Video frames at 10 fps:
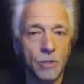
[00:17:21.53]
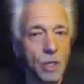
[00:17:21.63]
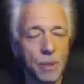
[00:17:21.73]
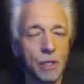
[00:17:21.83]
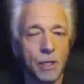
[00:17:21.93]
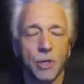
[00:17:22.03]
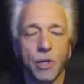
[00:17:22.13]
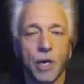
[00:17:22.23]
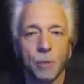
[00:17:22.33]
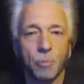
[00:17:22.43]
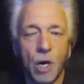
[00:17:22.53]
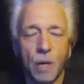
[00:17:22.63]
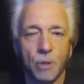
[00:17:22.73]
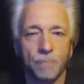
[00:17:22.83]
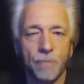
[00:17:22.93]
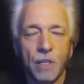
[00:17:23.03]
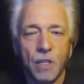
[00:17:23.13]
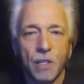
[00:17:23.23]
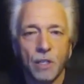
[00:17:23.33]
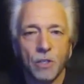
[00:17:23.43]
Typically, they're not a problem.
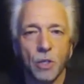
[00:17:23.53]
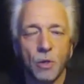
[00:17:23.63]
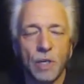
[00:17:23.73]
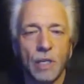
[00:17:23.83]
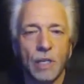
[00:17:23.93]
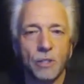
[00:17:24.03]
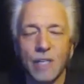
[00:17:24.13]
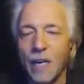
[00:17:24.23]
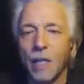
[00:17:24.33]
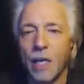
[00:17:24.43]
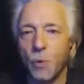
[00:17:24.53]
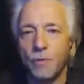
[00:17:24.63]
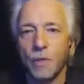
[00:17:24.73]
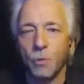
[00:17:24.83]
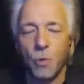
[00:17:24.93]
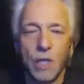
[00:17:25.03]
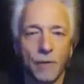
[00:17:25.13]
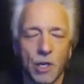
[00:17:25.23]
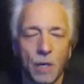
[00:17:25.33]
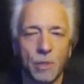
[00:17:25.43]
So it's not like we never
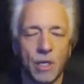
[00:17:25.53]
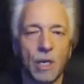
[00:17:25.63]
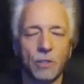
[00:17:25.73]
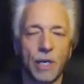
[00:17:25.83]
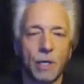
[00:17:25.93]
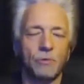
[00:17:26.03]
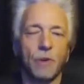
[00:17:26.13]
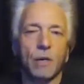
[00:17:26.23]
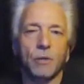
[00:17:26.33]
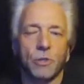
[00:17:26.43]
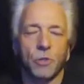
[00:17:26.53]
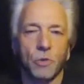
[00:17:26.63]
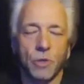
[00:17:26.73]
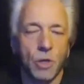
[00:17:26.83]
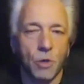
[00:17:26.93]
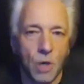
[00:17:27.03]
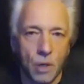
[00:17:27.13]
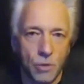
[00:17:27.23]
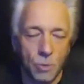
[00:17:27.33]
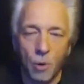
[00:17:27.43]
come into contact with viruses.
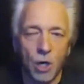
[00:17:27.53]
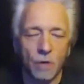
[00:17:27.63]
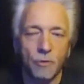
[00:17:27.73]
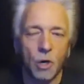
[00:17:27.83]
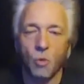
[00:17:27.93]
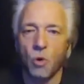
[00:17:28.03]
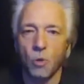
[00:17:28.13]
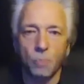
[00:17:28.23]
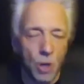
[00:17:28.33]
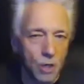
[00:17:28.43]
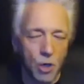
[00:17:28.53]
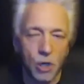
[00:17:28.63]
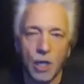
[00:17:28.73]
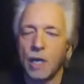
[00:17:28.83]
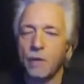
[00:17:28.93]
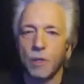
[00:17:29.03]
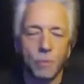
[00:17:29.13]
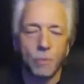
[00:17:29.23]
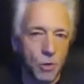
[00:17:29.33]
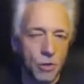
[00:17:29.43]
They're part of our world, part of our life. They've
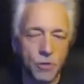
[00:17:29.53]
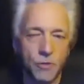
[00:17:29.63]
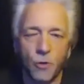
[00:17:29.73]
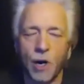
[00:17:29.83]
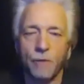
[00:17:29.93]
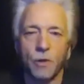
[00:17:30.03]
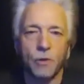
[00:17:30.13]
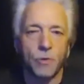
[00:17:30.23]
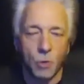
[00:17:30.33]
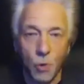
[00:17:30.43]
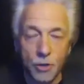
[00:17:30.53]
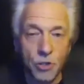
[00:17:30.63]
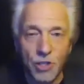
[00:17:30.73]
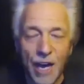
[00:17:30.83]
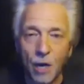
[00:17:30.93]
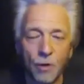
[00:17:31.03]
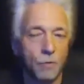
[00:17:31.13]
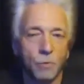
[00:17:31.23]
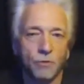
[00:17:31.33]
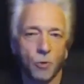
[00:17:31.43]
been with us forever. They're with us now,
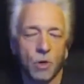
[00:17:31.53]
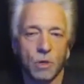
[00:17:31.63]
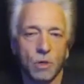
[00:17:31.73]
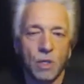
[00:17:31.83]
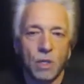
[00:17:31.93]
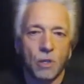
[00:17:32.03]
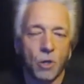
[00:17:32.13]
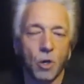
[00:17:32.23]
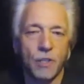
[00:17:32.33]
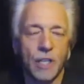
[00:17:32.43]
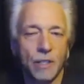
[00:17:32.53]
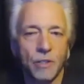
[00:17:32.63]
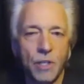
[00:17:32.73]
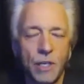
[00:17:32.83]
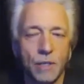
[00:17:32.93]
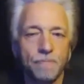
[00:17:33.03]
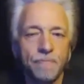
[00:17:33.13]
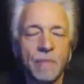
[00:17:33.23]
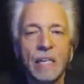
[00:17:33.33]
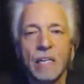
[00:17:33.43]
even before the COVID-19.
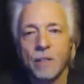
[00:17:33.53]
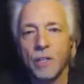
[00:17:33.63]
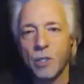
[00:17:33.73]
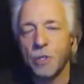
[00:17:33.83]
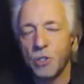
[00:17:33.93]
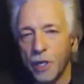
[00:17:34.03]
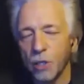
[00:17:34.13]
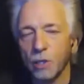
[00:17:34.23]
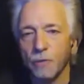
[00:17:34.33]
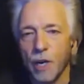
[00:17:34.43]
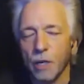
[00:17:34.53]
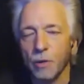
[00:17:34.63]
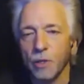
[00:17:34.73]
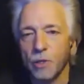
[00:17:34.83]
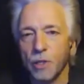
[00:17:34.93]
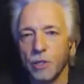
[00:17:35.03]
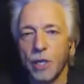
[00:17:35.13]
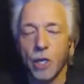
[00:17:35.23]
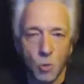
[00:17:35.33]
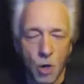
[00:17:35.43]
This particular virus is a
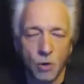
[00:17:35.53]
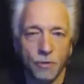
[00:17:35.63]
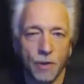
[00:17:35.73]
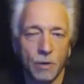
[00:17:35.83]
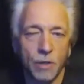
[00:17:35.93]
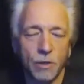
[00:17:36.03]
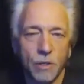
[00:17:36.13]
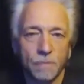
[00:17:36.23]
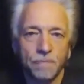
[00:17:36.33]
coronavirus.